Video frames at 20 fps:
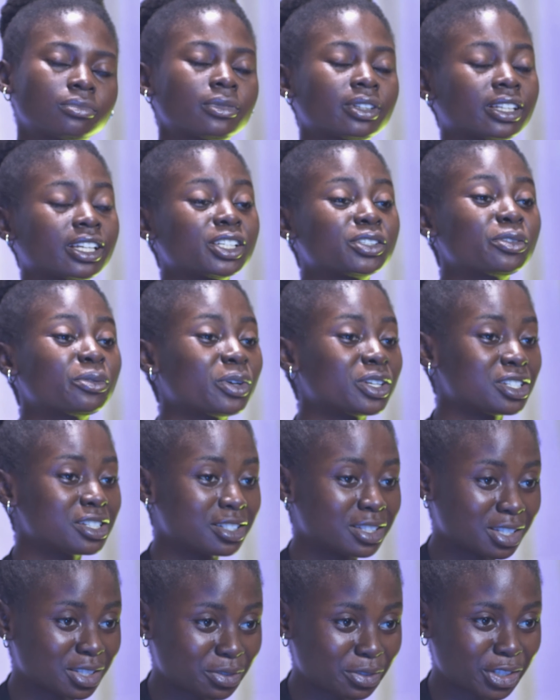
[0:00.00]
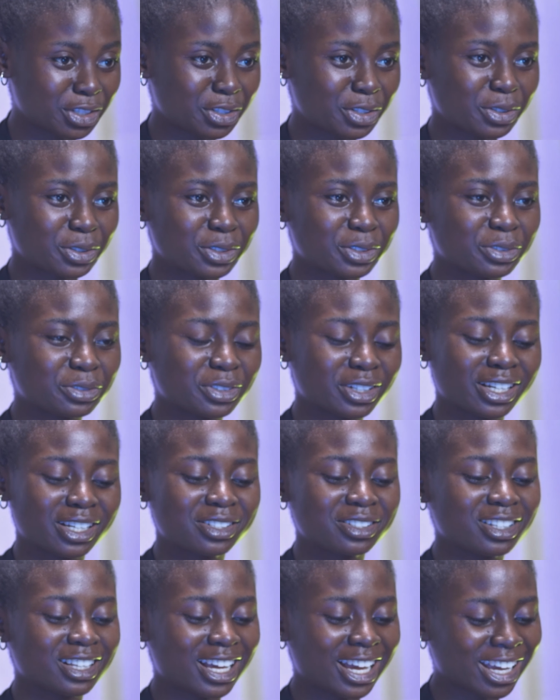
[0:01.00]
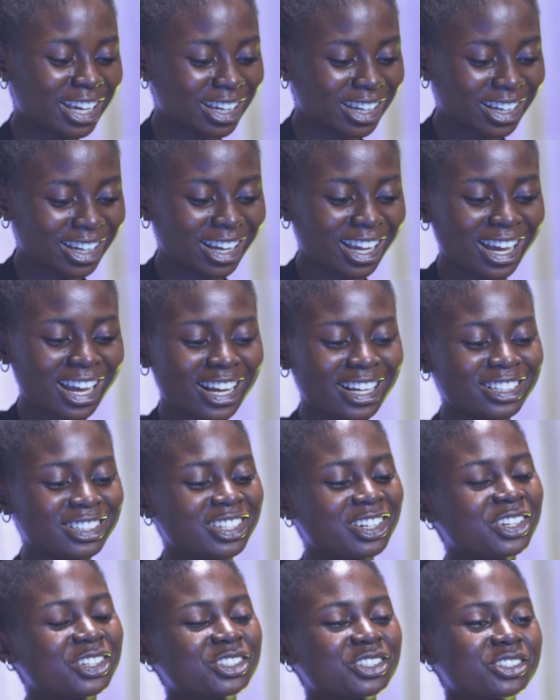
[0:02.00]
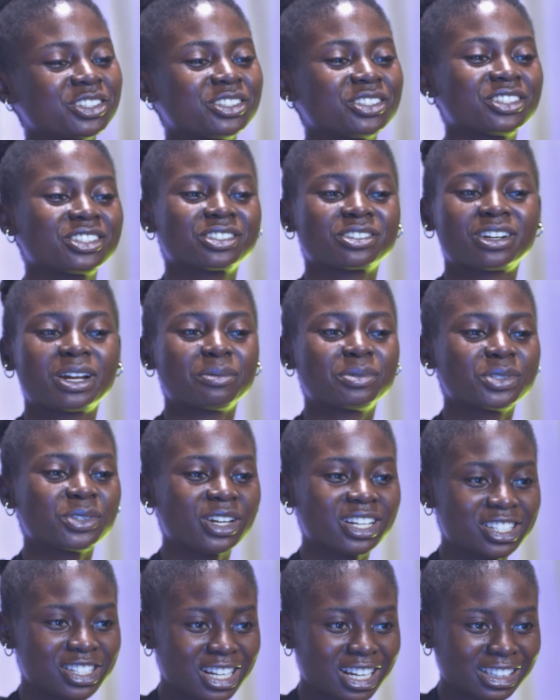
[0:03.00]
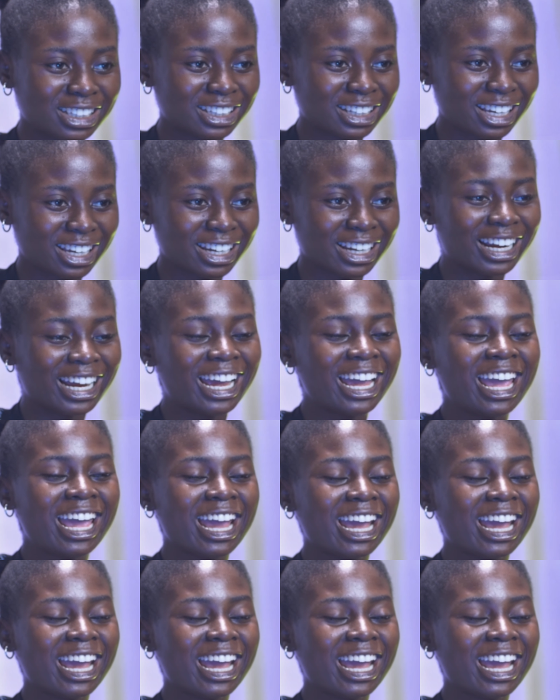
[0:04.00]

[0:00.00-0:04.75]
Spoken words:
Thanks for watching this video. Don't forget to like and also subscribe to our channel here,